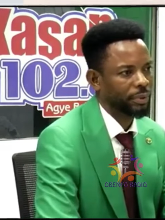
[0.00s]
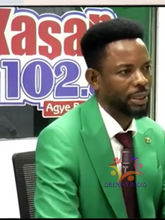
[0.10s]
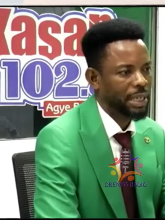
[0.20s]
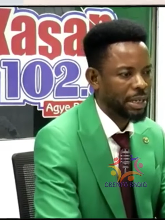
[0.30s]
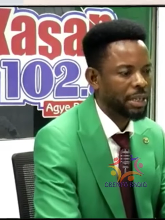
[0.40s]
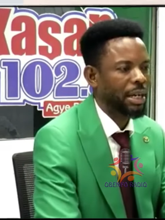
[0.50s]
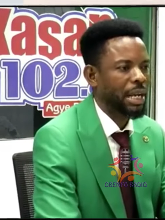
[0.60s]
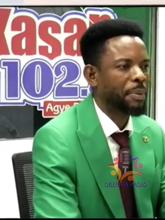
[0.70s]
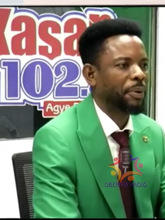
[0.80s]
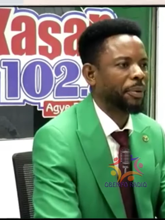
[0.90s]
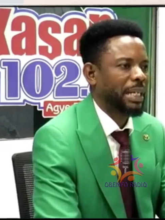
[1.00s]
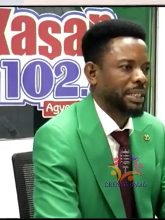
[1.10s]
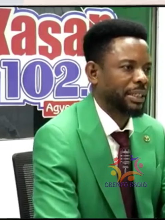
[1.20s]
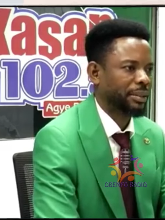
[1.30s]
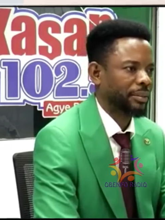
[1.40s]
da na M P P hwe
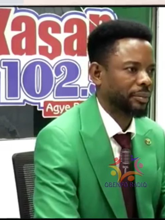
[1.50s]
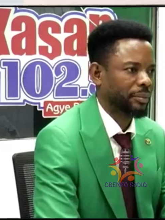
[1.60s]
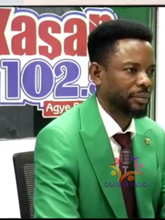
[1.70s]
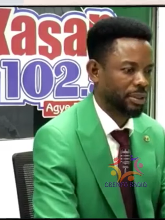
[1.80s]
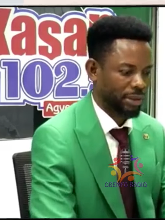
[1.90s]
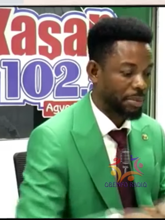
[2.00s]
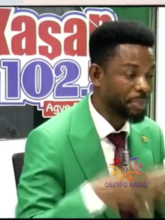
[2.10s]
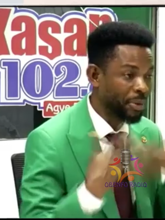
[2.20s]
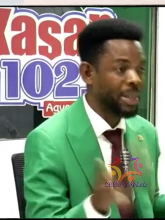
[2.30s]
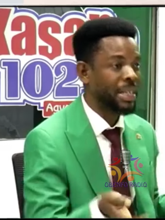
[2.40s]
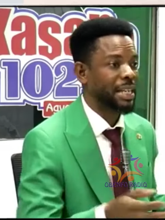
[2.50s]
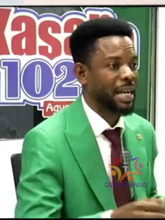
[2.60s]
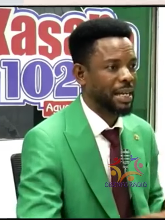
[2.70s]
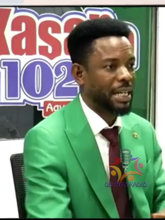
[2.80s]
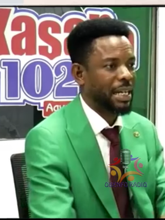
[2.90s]
ase so ya me bi woni dia
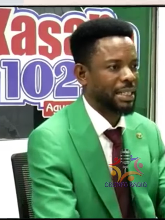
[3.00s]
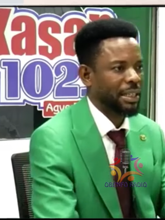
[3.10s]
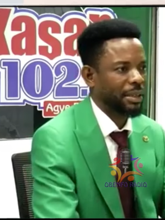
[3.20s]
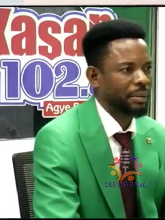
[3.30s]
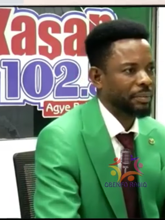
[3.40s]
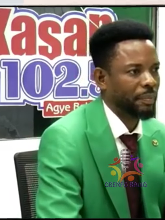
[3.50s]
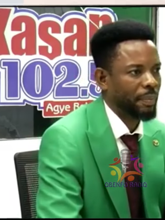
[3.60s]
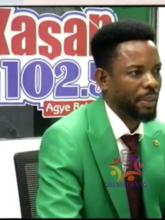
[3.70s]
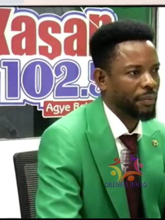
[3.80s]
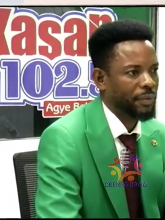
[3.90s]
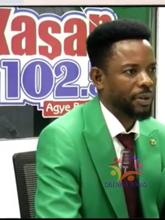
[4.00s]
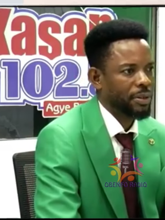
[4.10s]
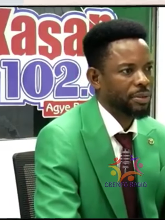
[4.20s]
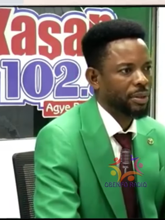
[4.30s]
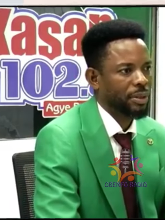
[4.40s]
sanity because